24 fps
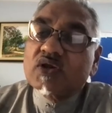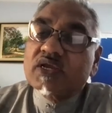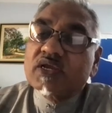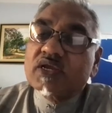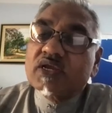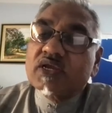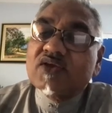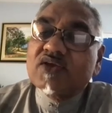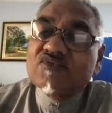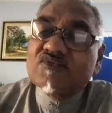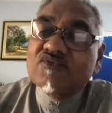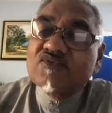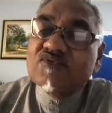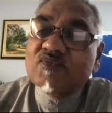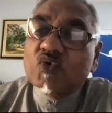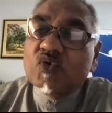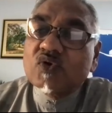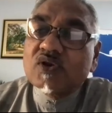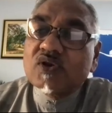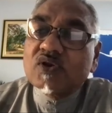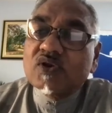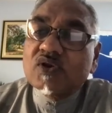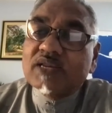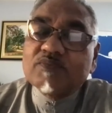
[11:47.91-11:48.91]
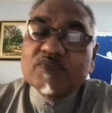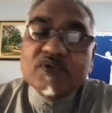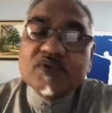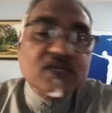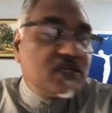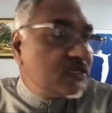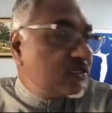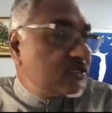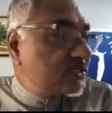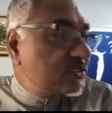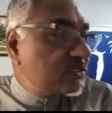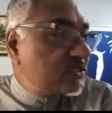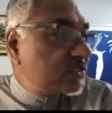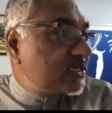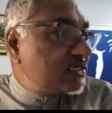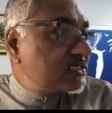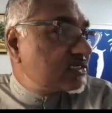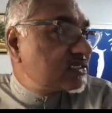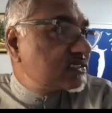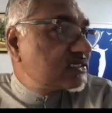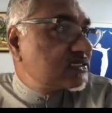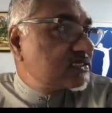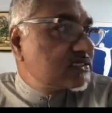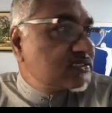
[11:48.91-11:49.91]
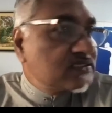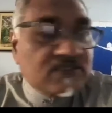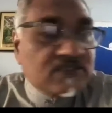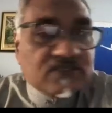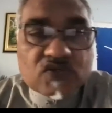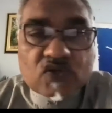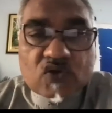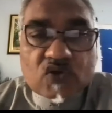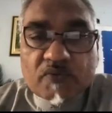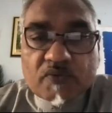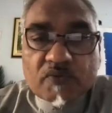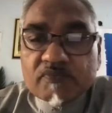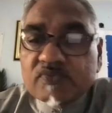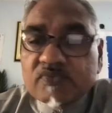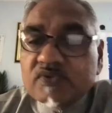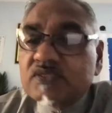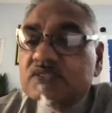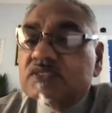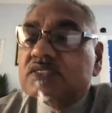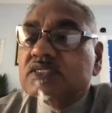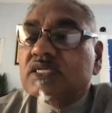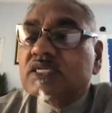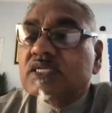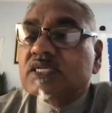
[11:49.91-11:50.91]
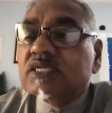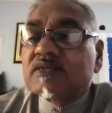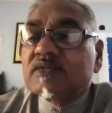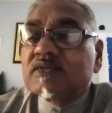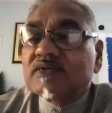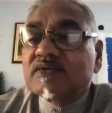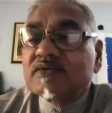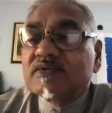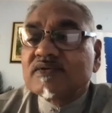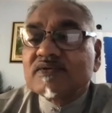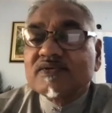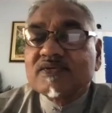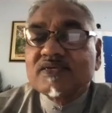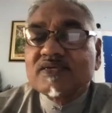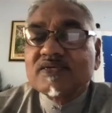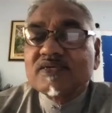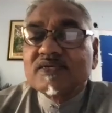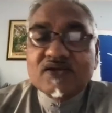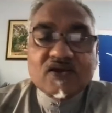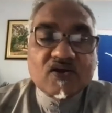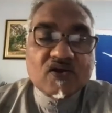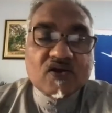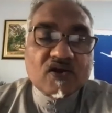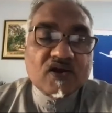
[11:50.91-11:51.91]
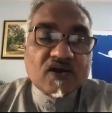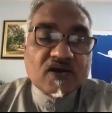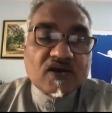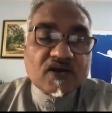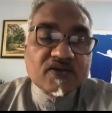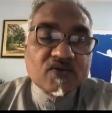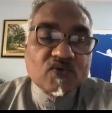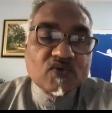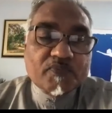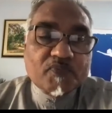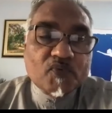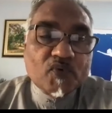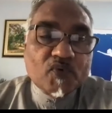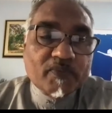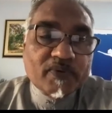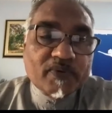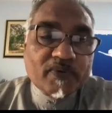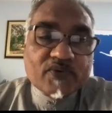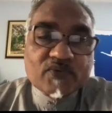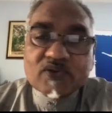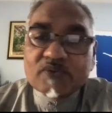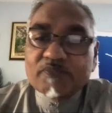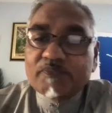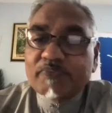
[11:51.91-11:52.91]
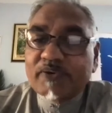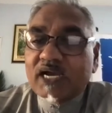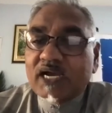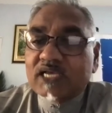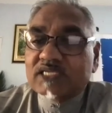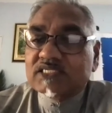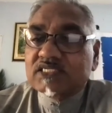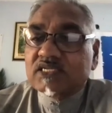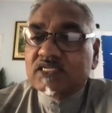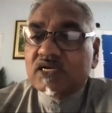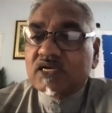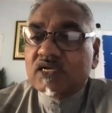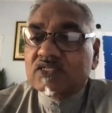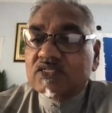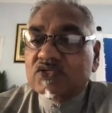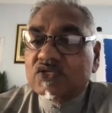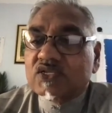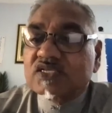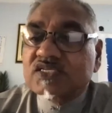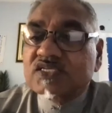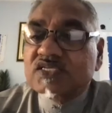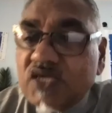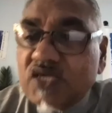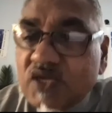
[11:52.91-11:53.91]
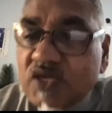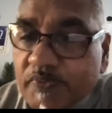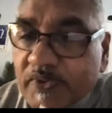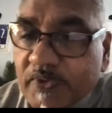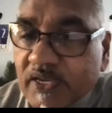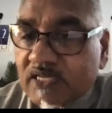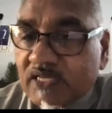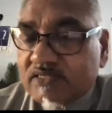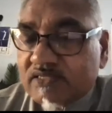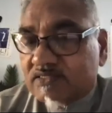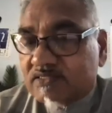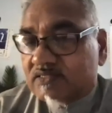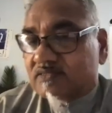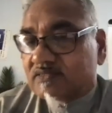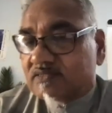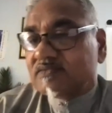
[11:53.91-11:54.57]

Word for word: gave, who led me into this to up sin, or the woman will pass it on to the serpent.